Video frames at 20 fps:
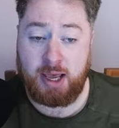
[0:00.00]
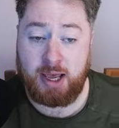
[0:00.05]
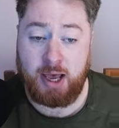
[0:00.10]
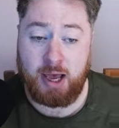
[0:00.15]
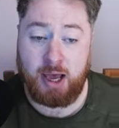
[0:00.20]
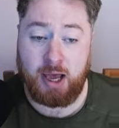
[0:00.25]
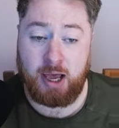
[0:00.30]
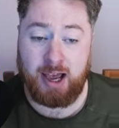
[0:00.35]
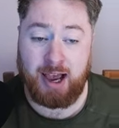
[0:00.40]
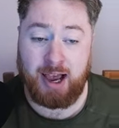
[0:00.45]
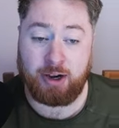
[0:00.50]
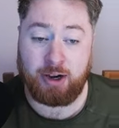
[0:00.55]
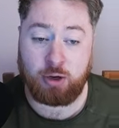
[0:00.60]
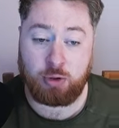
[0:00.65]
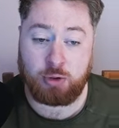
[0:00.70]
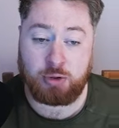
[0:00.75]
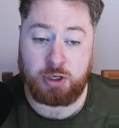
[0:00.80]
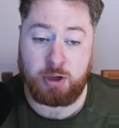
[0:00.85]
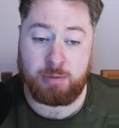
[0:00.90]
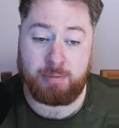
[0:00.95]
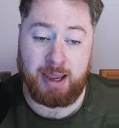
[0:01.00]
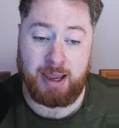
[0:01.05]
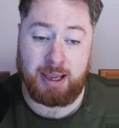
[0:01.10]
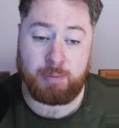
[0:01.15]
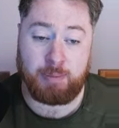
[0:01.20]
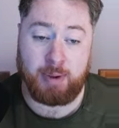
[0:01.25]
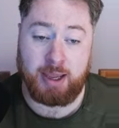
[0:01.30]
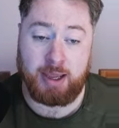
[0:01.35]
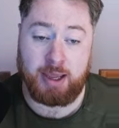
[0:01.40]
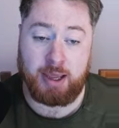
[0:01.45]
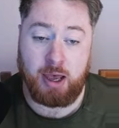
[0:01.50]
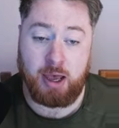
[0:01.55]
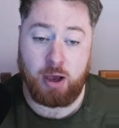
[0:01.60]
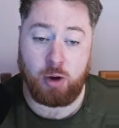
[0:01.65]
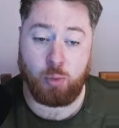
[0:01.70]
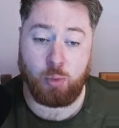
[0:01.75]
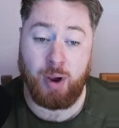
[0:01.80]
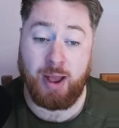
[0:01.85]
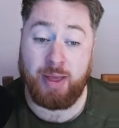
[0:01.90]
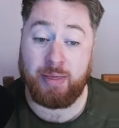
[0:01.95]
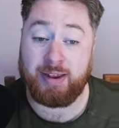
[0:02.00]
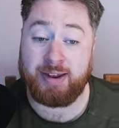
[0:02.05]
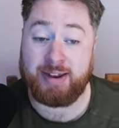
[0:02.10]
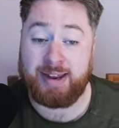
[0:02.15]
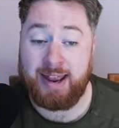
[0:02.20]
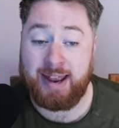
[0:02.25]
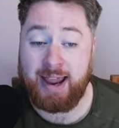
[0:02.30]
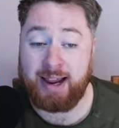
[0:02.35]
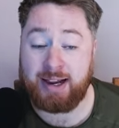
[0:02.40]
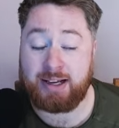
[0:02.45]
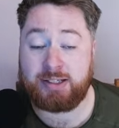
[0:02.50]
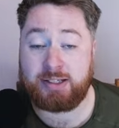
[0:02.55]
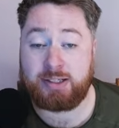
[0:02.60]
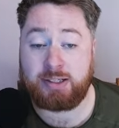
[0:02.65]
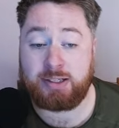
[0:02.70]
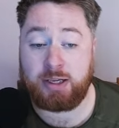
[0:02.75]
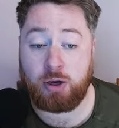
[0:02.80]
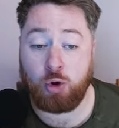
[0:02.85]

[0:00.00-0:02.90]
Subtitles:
and also maybe when the next